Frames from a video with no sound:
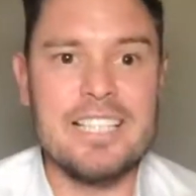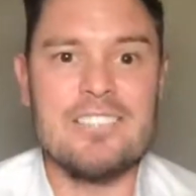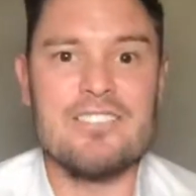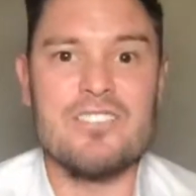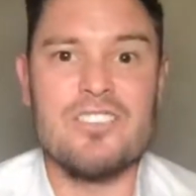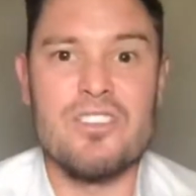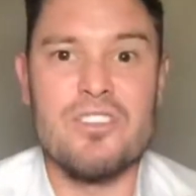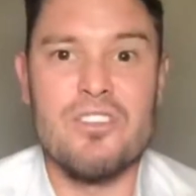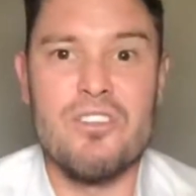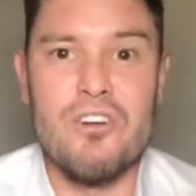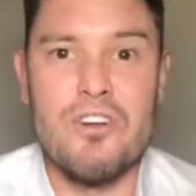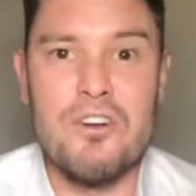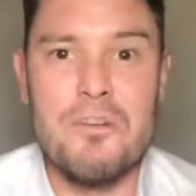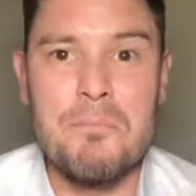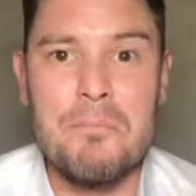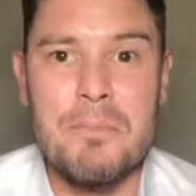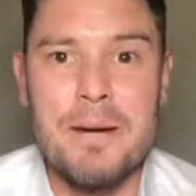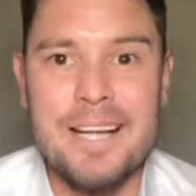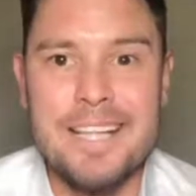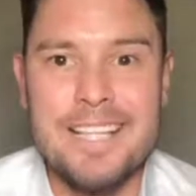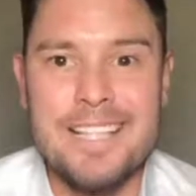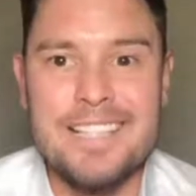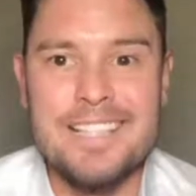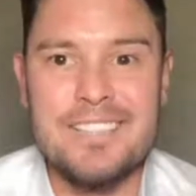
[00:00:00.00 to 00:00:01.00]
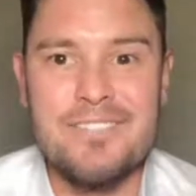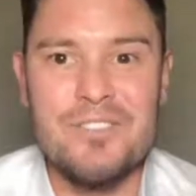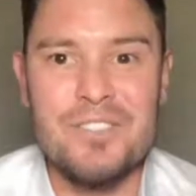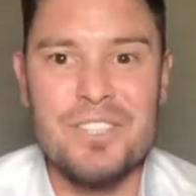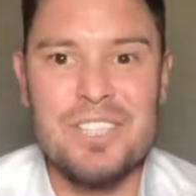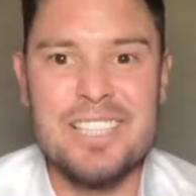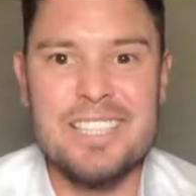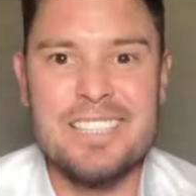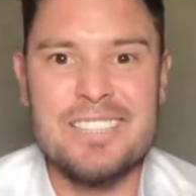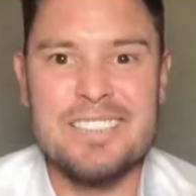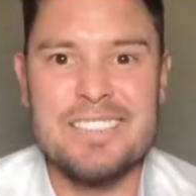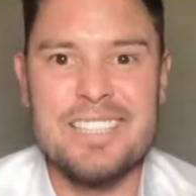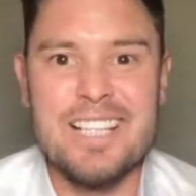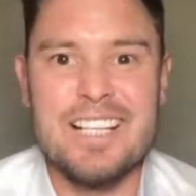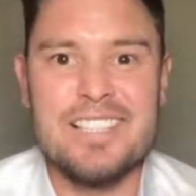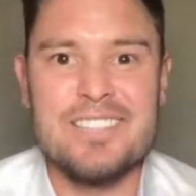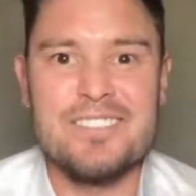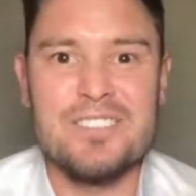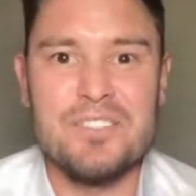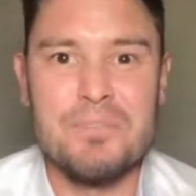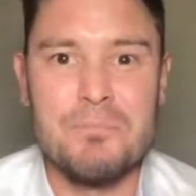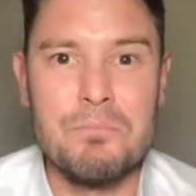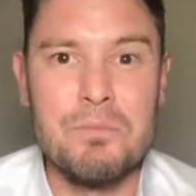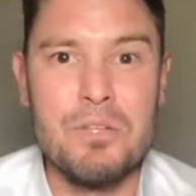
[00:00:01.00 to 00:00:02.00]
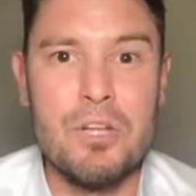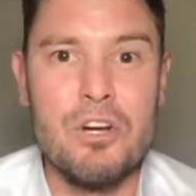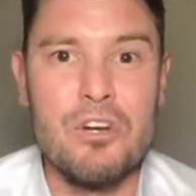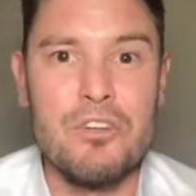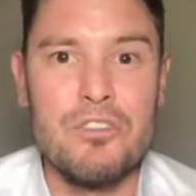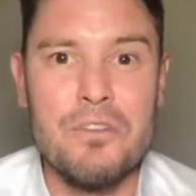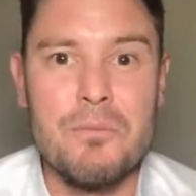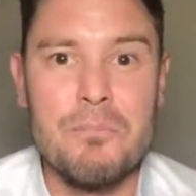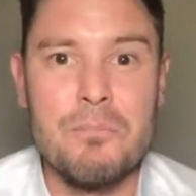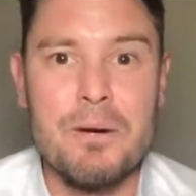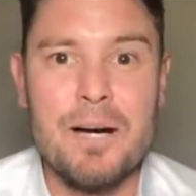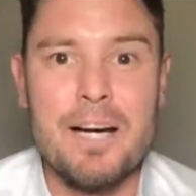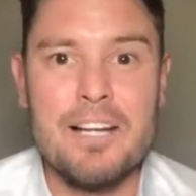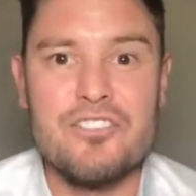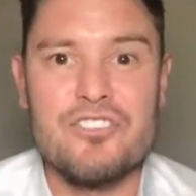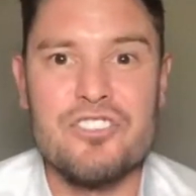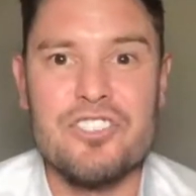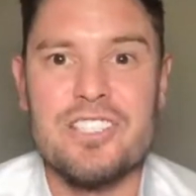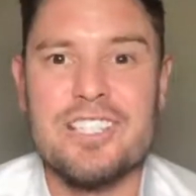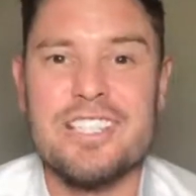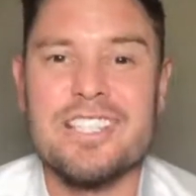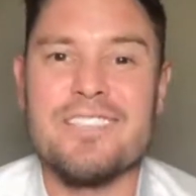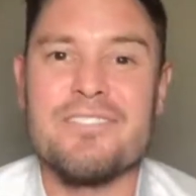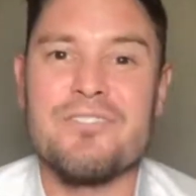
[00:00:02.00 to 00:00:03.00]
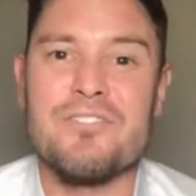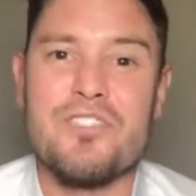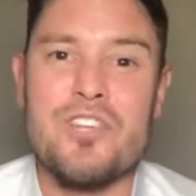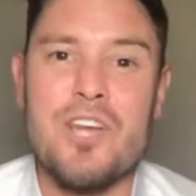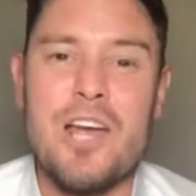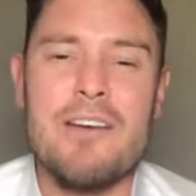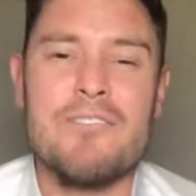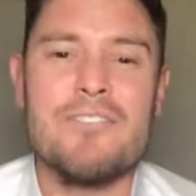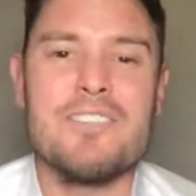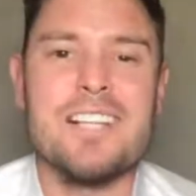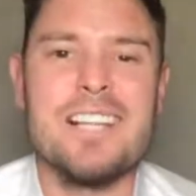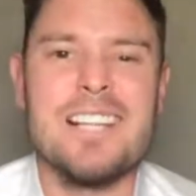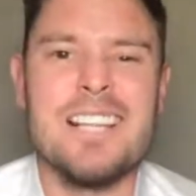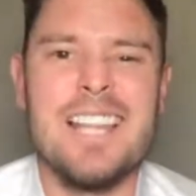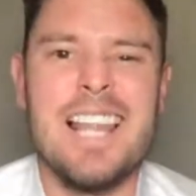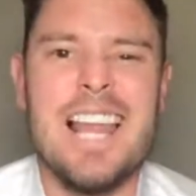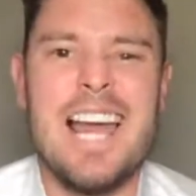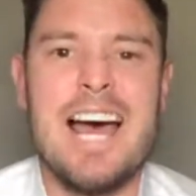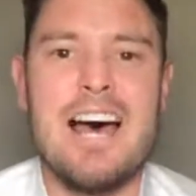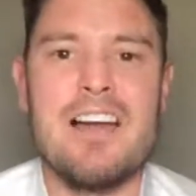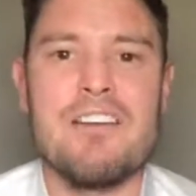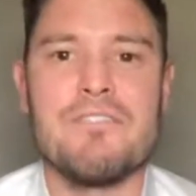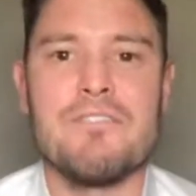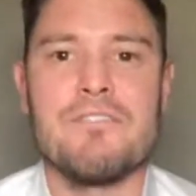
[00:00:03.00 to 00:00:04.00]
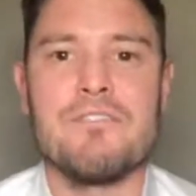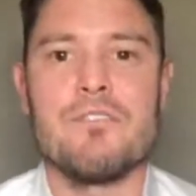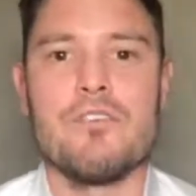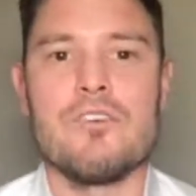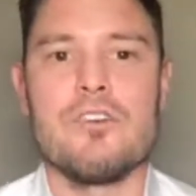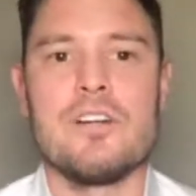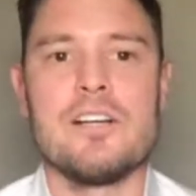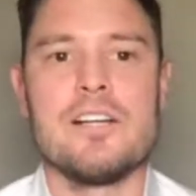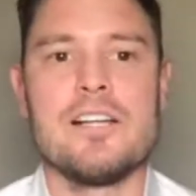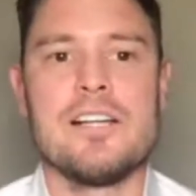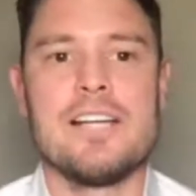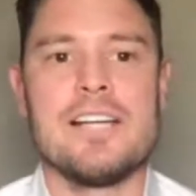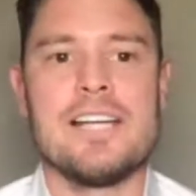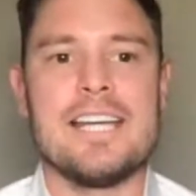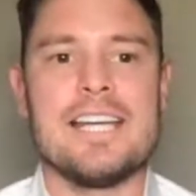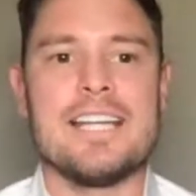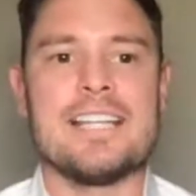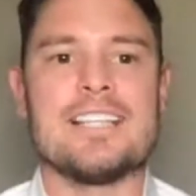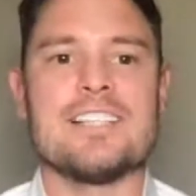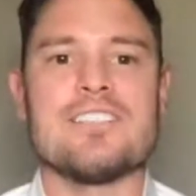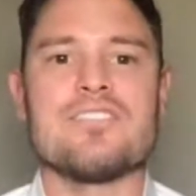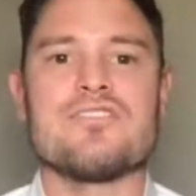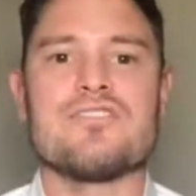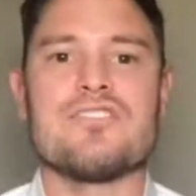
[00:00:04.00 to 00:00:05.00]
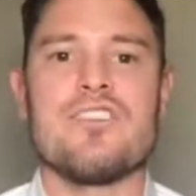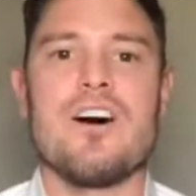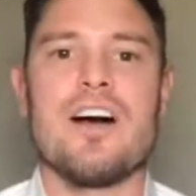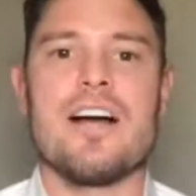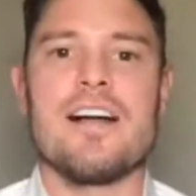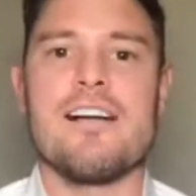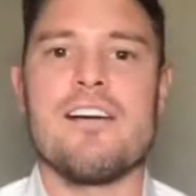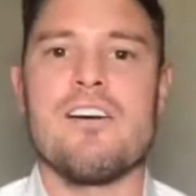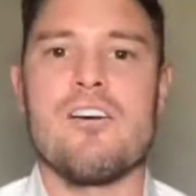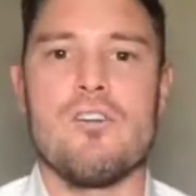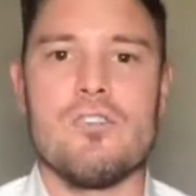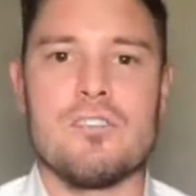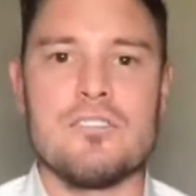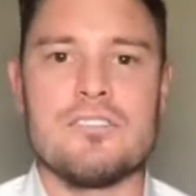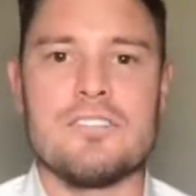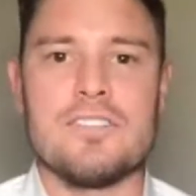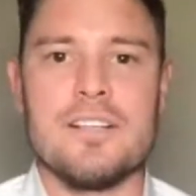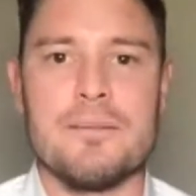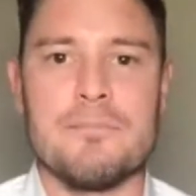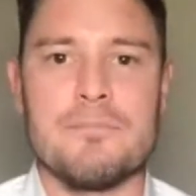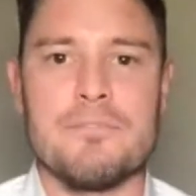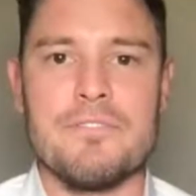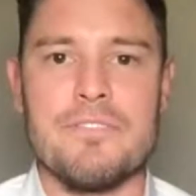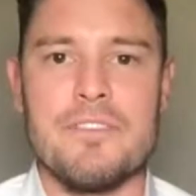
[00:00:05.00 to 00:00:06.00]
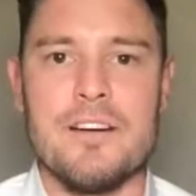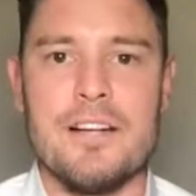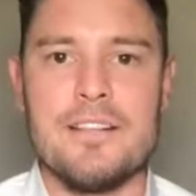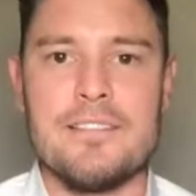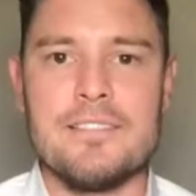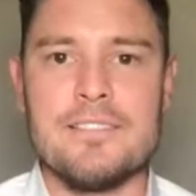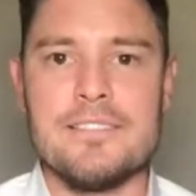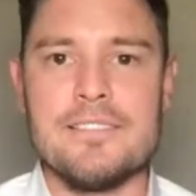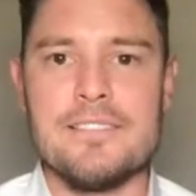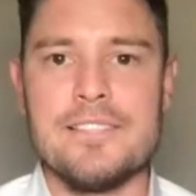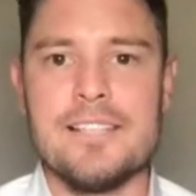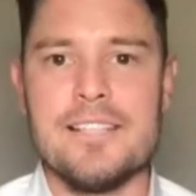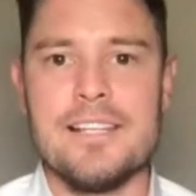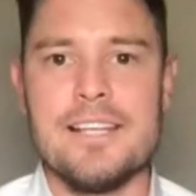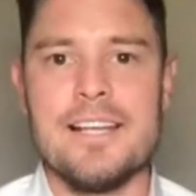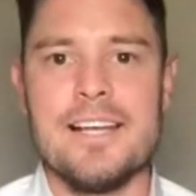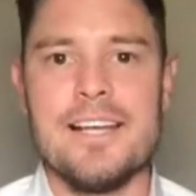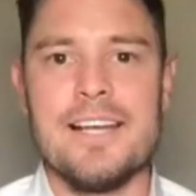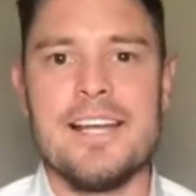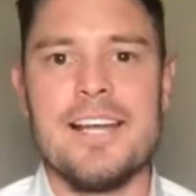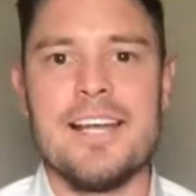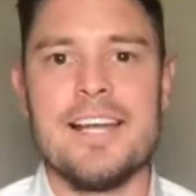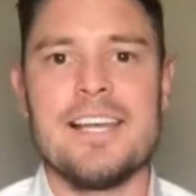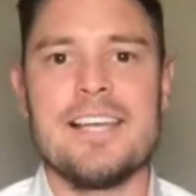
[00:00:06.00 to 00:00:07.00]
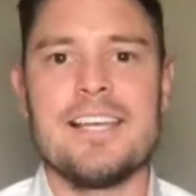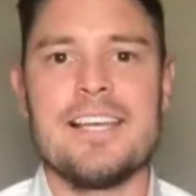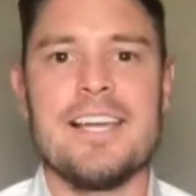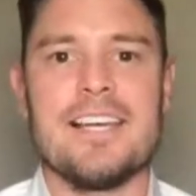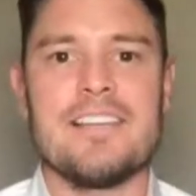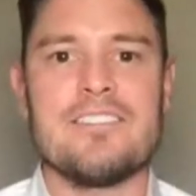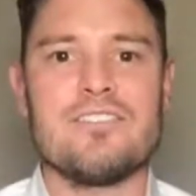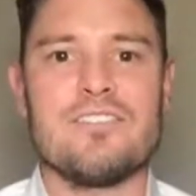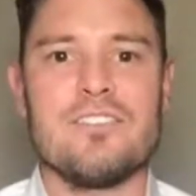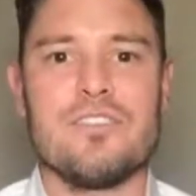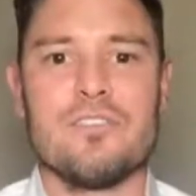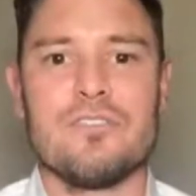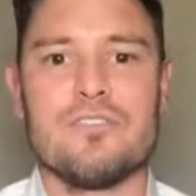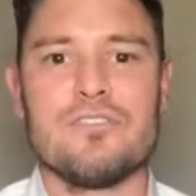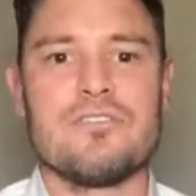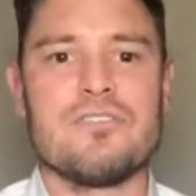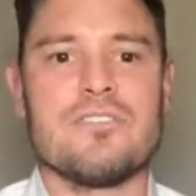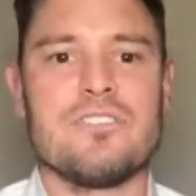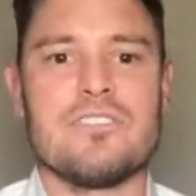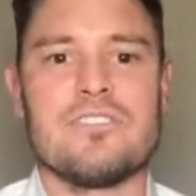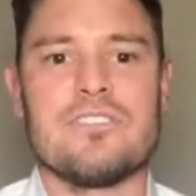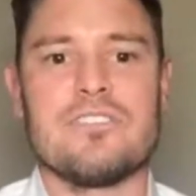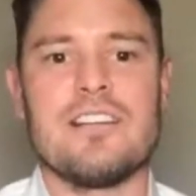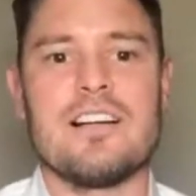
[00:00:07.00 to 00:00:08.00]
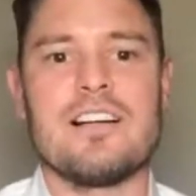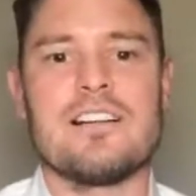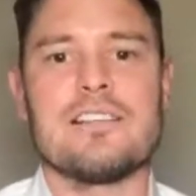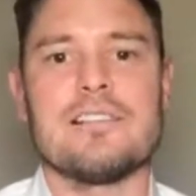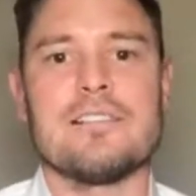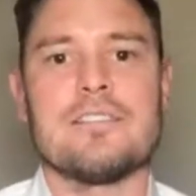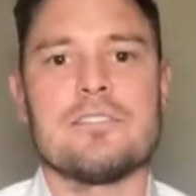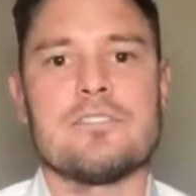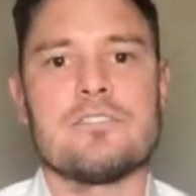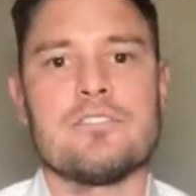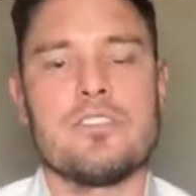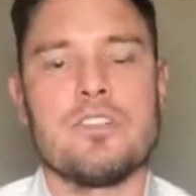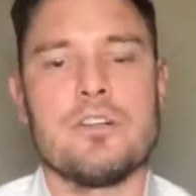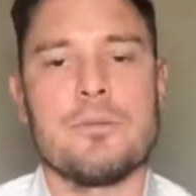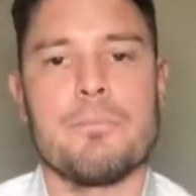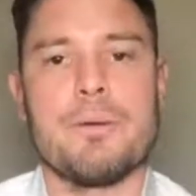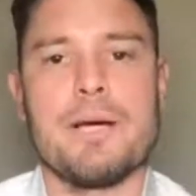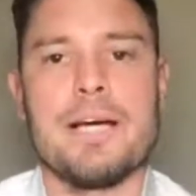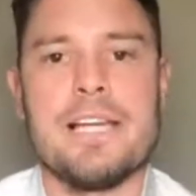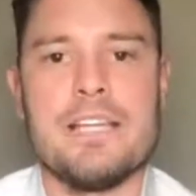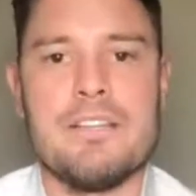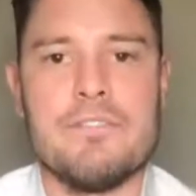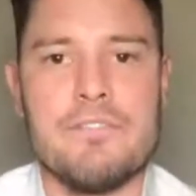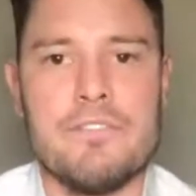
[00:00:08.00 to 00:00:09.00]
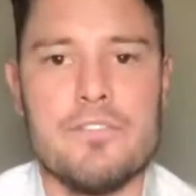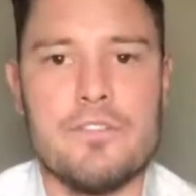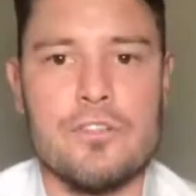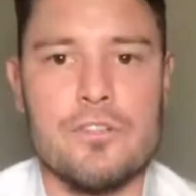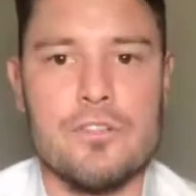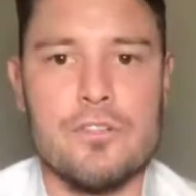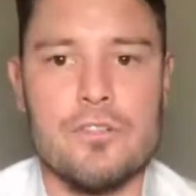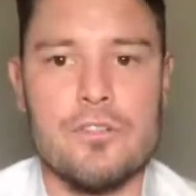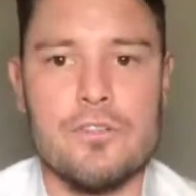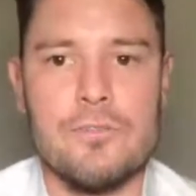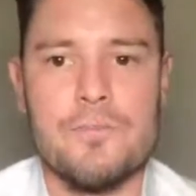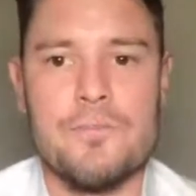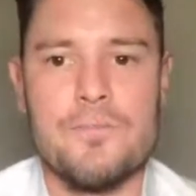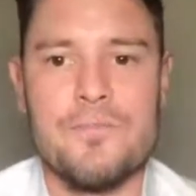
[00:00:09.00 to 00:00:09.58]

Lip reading: There's a lot of money that really starts to blow the budget. And if you haven't allowed for it in the site costs up front, guess who's the sucker that's got to pay for it all?